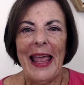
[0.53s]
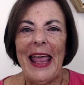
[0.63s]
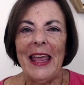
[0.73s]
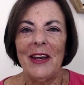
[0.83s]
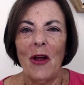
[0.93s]

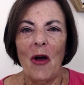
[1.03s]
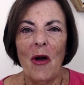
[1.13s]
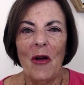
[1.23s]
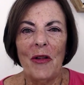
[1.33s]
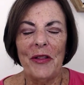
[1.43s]
in
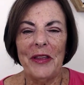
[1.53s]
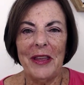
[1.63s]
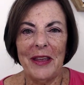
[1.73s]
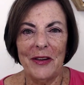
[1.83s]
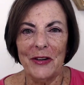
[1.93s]
all the
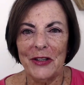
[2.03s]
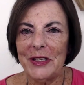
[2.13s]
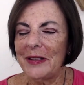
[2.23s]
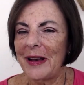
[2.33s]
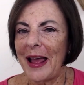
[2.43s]
years
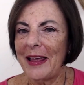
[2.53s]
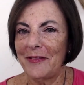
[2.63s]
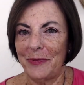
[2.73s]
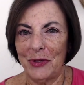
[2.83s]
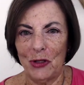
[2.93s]
that I
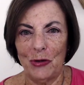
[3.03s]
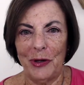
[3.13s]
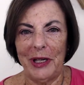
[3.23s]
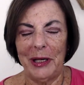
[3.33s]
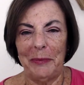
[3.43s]
have been
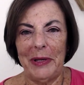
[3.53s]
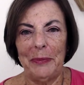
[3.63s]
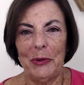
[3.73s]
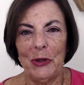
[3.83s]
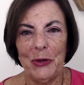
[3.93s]
treating
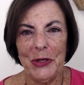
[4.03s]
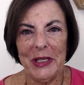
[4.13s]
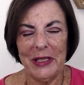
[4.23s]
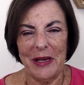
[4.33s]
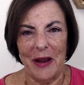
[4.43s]
people who
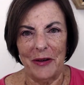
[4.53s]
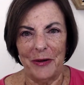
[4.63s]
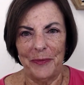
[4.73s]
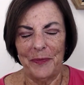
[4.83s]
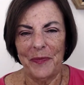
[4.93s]

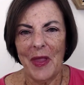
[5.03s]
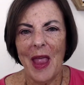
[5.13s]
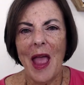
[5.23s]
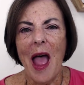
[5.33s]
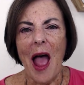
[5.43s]
stutter,
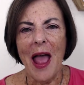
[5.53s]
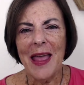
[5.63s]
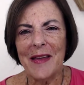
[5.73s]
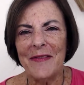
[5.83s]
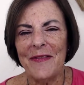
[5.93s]
I
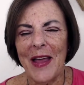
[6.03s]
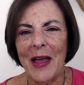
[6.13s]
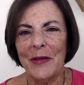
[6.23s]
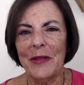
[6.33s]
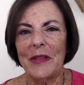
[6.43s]
have
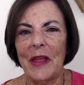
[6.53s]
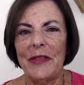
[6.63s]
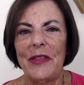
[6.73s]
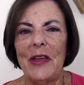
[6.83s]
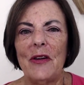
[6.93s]
found
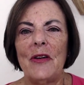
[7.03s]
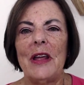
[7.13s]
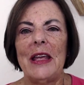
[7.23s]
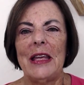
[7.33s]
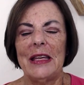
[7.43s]
that there
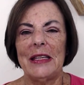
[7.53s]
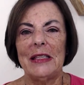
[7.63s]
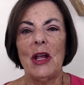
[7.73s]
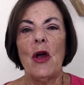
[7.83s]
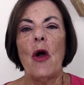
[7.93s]

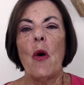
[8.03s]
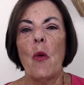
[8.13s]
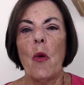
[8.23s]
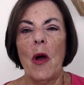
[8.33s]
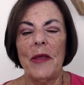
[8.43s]
is
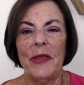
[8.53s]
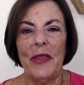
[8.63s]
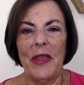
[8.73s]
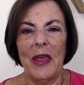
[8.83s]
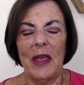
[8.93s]
one
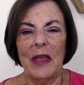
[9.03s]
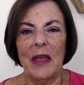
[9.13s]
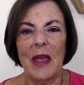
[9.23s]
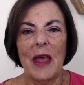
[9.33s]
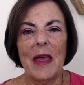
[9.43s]

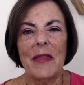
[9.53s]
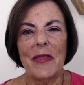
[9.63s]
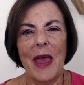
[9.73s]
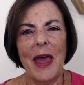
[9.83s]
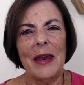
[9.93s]
thing
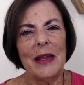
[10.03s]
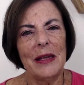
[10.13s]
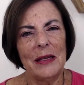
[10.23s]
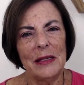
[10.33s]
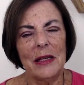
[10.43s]
that
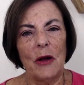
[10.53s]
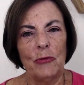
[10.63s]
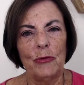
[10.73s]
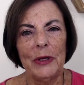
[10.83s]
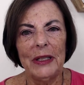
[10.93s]
is a
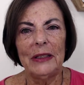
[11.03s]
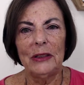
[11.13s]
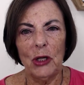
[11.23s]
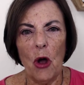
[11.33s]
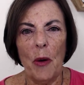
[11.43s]
real
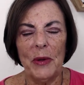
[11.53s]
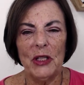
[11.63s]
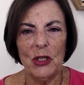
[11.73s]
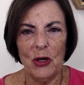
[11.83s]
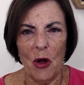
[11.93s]
common
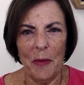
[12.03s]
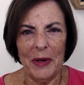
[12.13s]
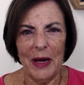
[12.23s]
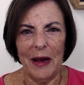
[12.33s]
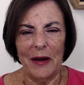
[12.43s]

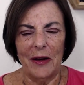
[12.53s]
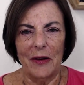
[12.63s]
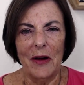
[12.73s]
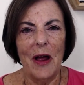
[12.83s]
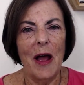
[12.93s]
denominator
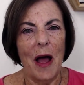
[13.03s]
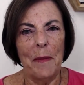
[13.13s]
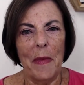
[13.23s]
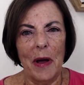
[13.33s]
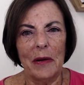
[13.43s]

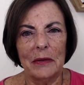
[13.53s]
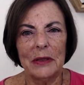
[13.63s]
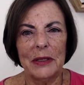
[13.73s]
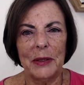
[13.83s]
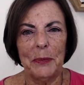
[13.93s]

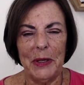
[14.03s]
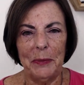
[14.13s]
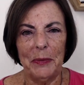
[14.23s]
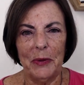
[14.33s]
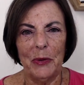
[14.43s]
amongst the
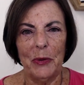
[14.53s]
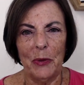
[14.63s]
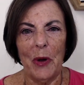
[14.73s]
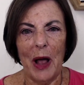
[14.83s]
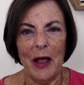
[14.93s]
people who
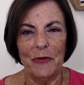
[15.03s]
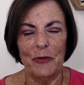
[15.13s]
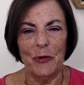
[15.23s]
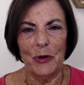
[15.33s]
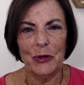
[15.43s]
I have
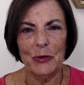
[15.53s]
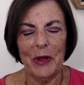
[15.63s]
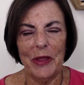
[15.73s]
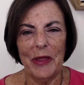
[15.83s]
worked with.